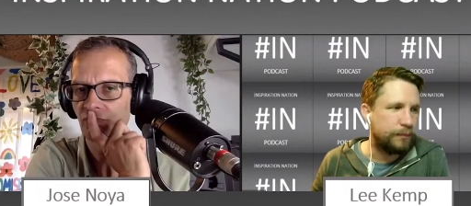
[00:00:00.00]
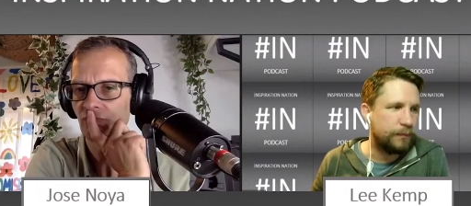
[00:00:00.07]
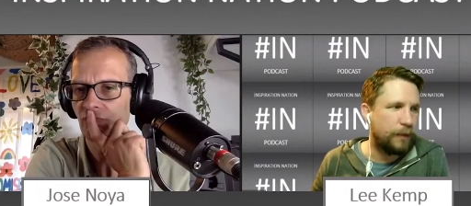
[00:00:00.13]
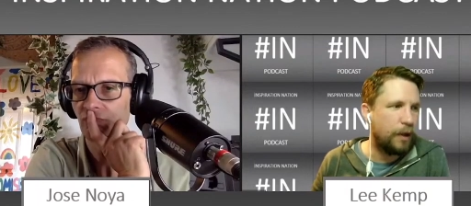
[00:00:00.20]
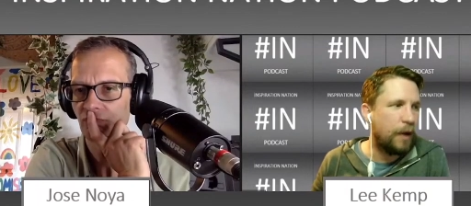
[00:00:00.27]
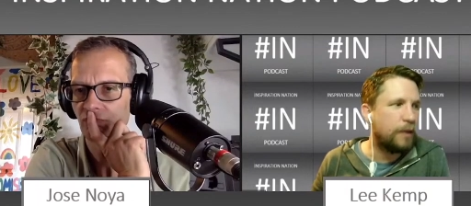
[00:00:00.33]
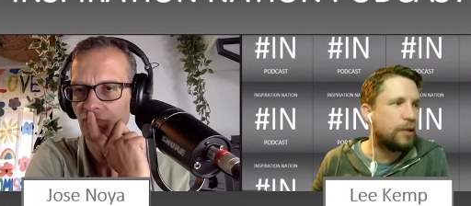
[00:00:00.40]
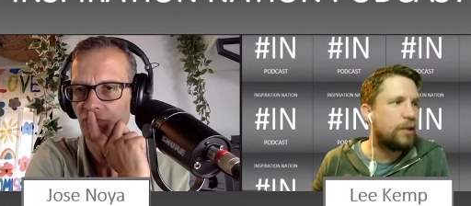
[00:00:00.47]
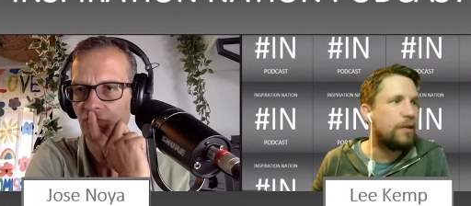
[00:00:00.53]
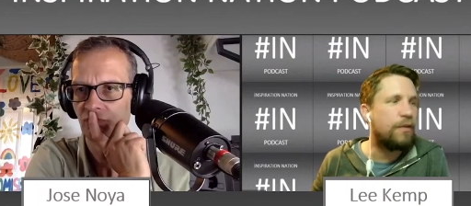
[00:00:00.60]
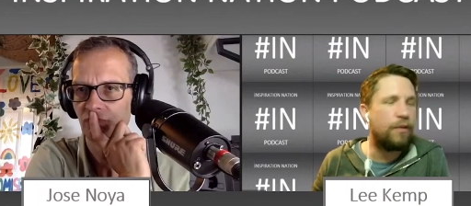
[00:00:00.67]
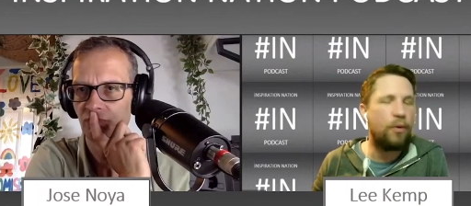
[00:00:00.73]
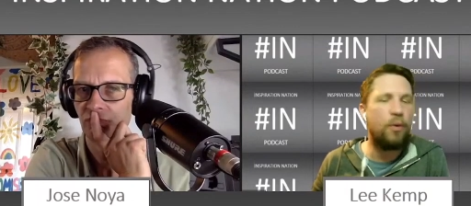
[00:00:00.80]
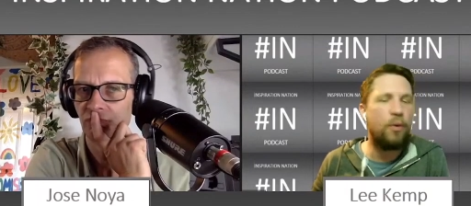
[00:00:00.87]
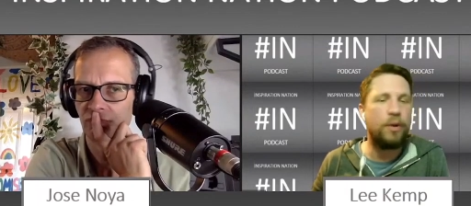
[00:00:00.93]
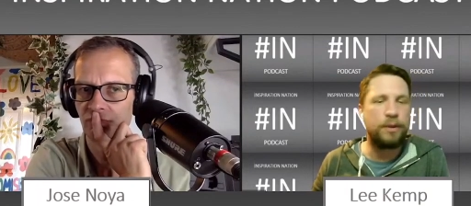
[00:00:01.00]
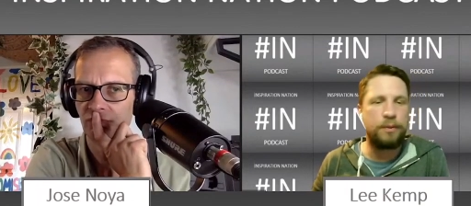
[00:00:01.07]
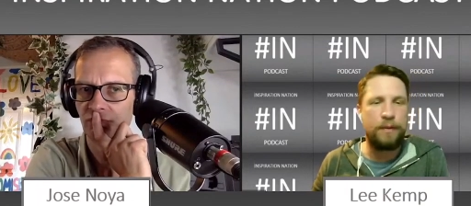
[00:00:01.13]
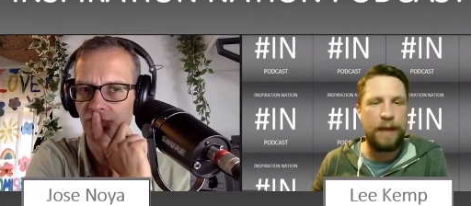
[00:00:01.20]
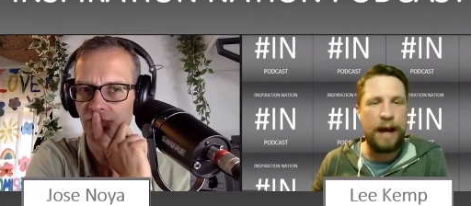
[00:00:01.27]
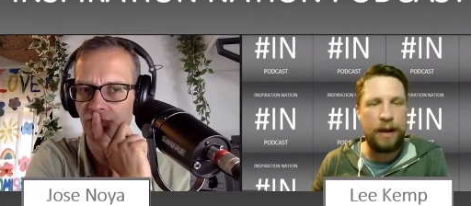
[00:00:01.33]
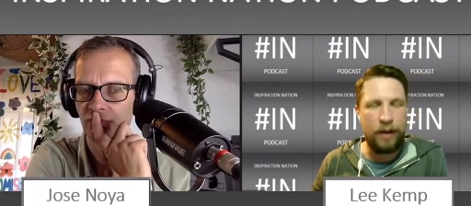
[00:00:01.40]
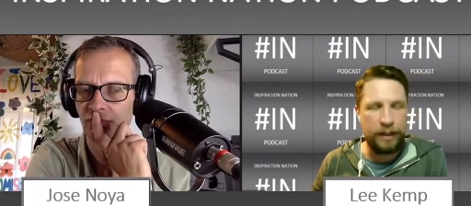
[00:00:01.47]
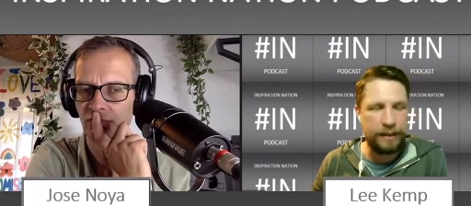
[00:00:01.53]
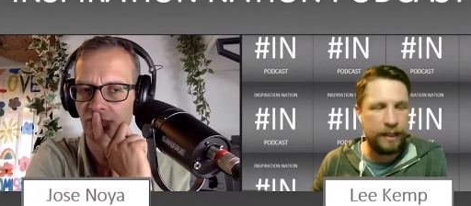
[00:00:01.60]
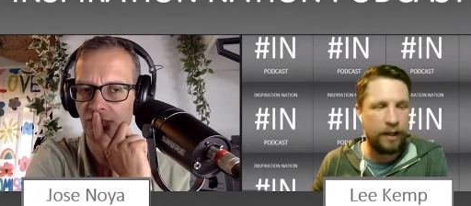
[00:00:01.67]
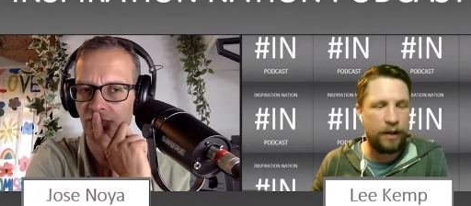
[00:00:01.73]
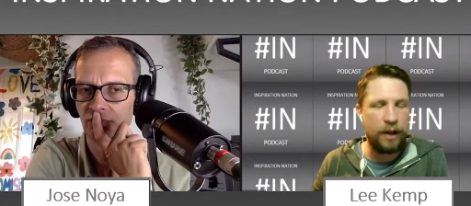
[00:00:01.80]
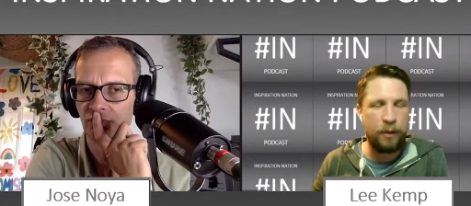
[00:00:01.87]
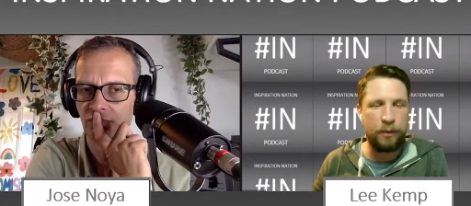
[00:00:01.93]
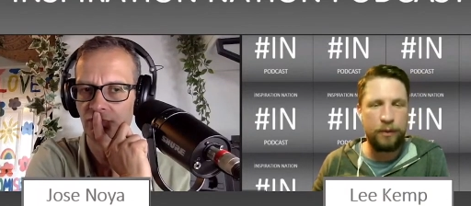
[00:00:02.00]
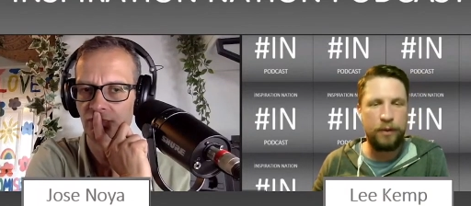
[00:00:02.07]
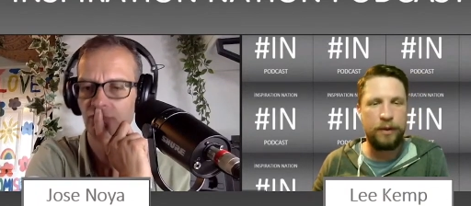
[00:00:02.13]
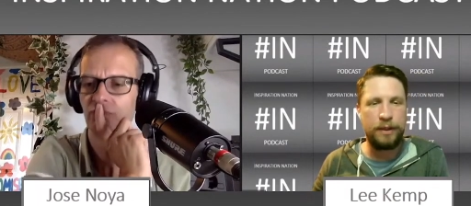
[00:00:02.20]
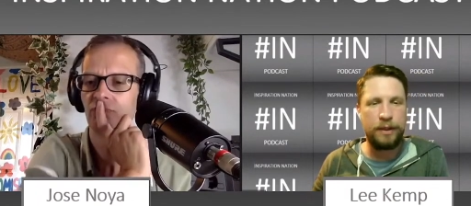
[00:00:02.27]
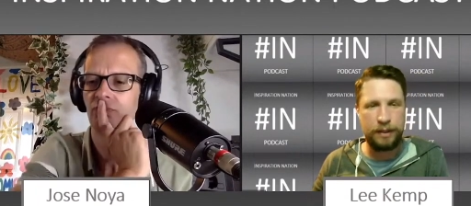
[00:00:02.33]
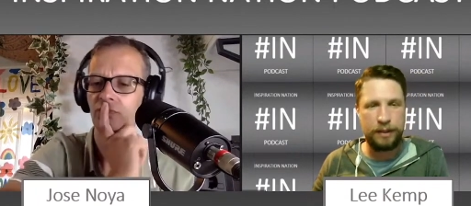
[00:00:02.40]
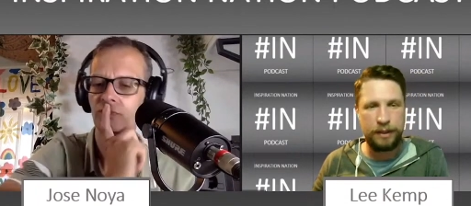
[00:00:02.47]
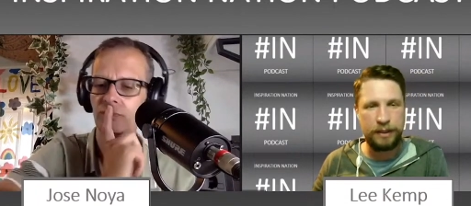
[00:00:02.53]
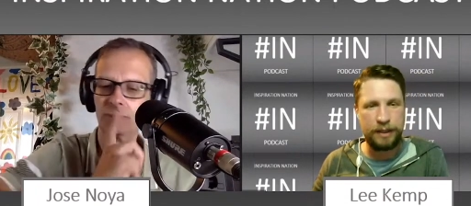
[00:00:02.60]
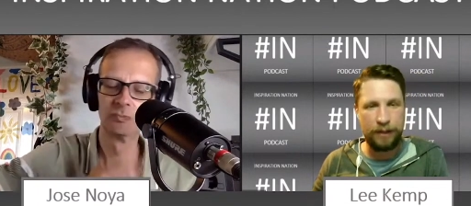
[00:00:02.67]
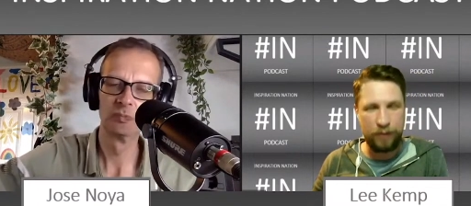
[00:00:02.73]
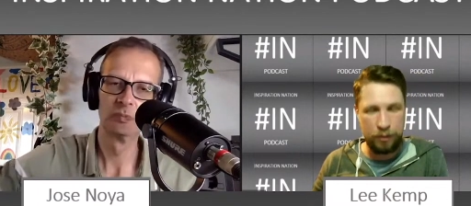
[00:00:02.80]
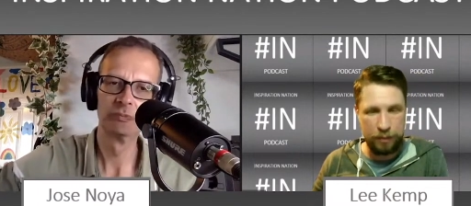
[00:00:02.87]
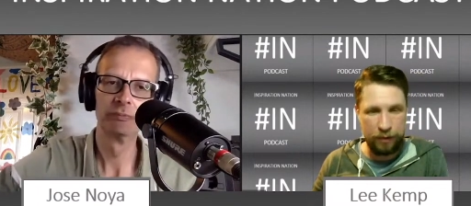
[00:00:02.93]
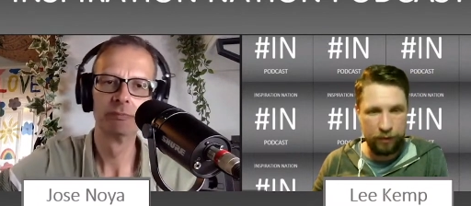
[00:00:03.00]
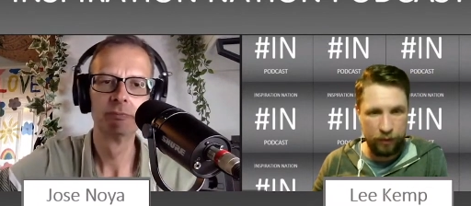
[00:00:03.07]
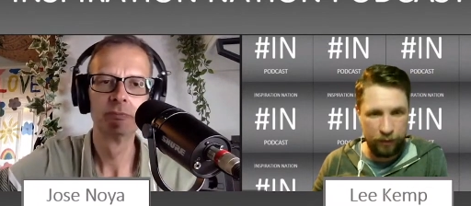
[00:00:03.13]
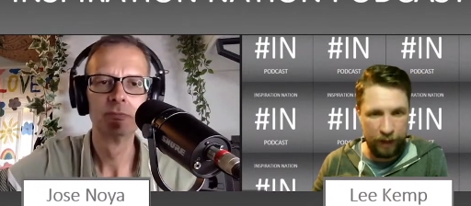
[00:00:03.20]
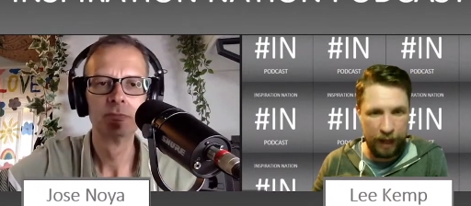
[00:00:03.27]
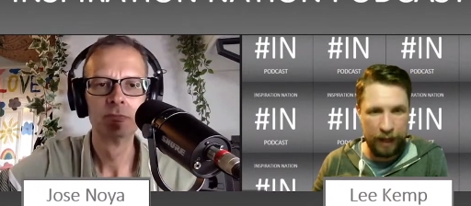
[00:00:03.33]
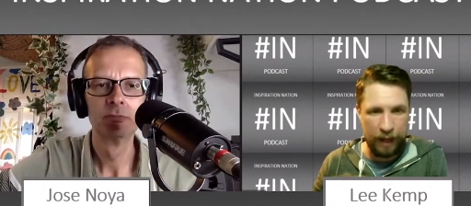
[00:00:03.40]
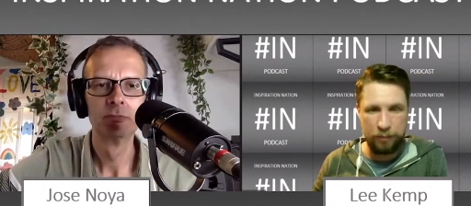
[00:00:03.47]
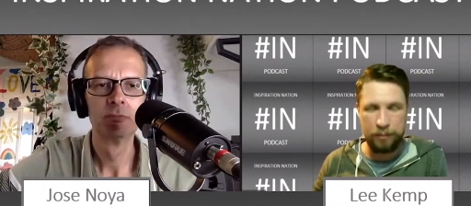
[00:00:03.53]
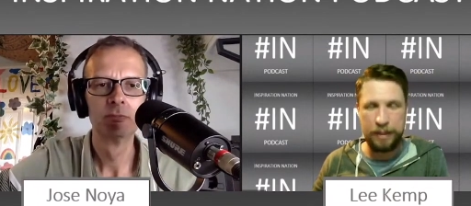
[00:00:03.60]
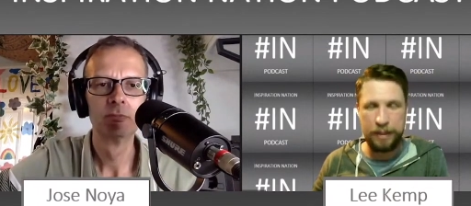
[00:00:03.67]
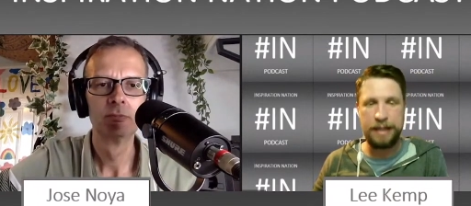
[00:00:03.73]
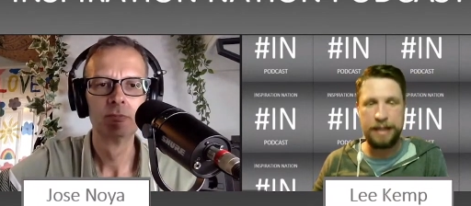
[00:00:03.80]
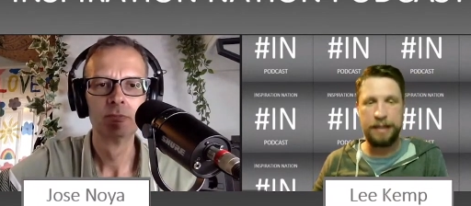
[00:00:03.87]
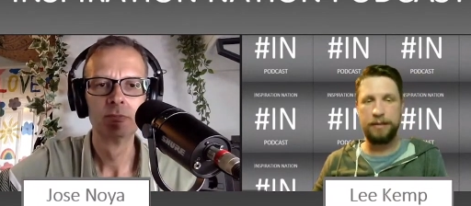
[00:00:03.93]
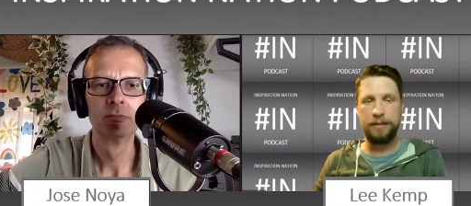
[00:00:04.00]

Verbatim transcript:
Speaker 1: no, it's good thoughts with that. And like you said, I know the, the stuff you've been through that and being